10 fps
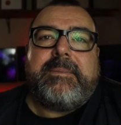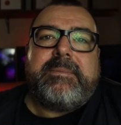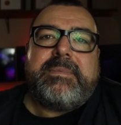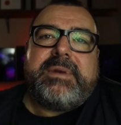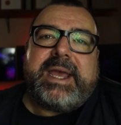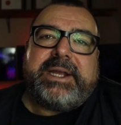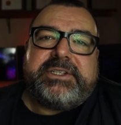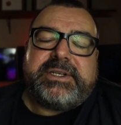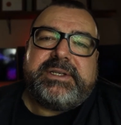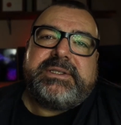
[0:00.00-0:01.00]

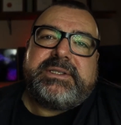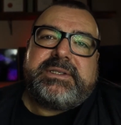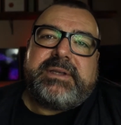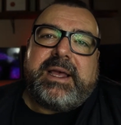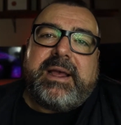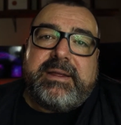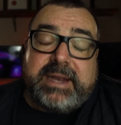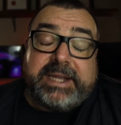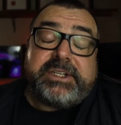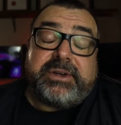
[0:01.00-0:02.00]

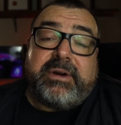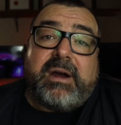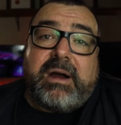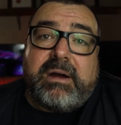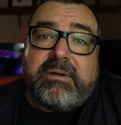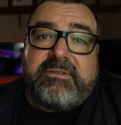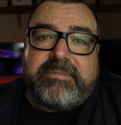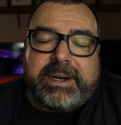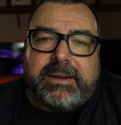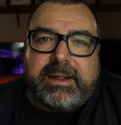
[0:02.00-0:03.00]
nature of
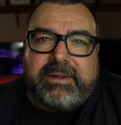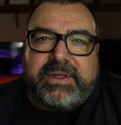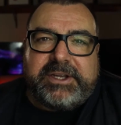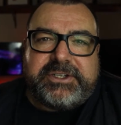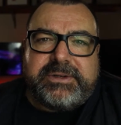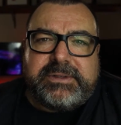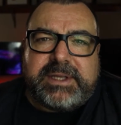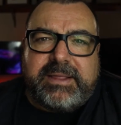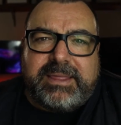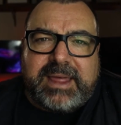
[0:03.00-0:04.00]
mental health issues,
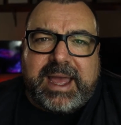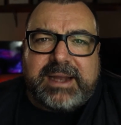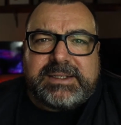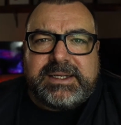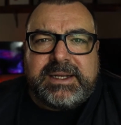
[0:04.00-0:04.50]
and that